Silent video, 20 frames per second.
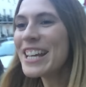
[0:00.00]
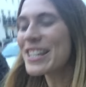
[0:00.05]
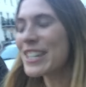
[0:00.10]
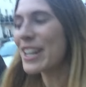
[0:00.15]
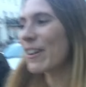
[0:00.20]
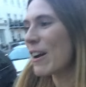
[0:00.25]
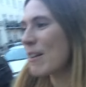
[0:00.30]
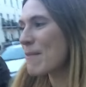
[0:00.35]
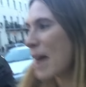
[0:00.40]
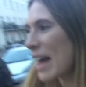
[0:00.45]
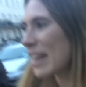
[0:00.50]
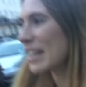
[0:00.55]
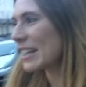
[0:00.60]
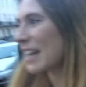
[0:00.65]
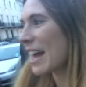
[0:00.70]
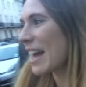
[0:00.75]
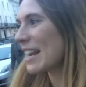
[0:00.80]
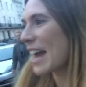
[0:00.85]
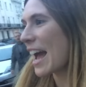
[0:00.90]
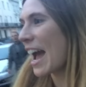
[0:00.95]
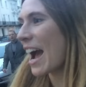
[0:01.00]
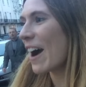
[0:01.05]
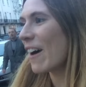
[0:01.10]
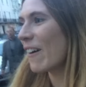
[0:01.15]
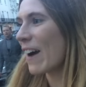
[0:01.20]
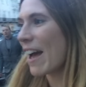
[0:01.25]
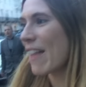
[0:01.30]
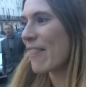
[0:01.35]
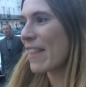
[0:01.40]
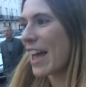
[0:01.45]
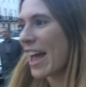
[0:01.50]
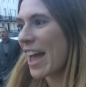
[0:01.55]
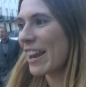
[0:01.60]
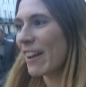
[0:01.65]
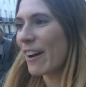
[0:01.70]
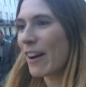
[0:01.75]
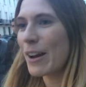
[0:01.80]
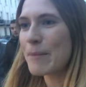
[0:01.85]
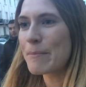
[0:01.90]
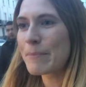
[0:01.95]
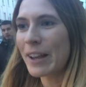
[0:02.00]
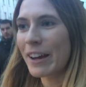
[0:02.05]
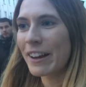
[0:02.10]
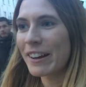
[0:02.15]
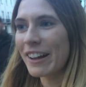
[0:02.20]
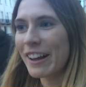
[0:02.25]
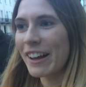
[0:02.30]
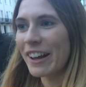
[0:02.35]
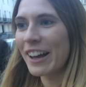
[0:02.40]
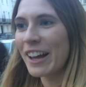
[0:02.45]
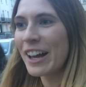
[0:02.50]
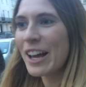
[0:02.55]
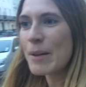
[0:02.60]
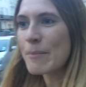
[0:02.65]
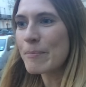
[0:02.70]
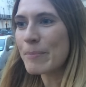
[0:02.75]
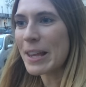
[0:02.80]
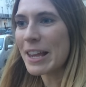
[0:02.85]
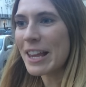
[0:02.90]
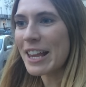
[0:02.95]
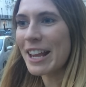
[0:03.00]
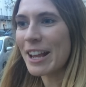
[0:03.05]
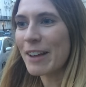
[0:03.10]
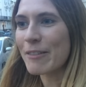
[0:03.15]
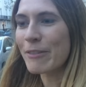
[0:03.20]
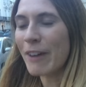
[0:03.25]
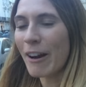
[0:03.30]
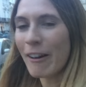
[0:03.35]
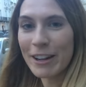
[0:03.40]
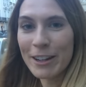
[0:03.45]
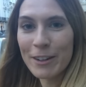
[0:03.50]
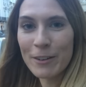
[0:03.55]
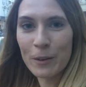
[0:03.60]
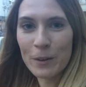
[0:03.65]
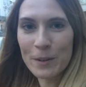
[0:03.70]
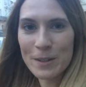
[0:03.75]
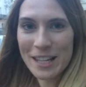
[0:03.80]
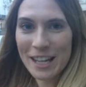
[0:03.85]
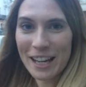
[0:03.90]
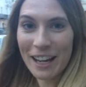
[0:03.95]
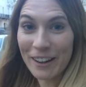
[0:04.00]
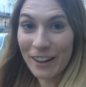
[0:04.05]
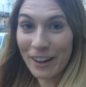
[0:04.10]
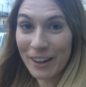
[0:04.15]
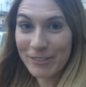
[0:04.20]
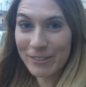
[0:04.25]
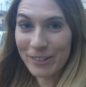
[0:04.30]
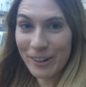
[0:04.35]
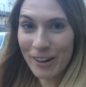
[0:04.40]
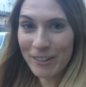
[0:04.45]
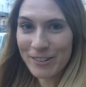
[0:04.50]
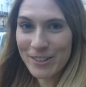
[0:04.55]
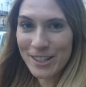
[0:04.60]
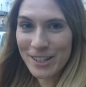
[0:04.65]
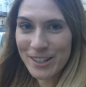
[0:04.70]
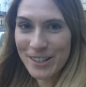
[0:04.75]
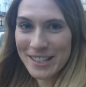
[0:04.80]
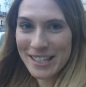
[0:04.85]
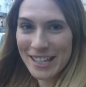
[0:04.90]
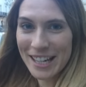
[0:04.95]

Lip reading: So I'm heading there now and then I'm gonna be very naughty and go for afternoon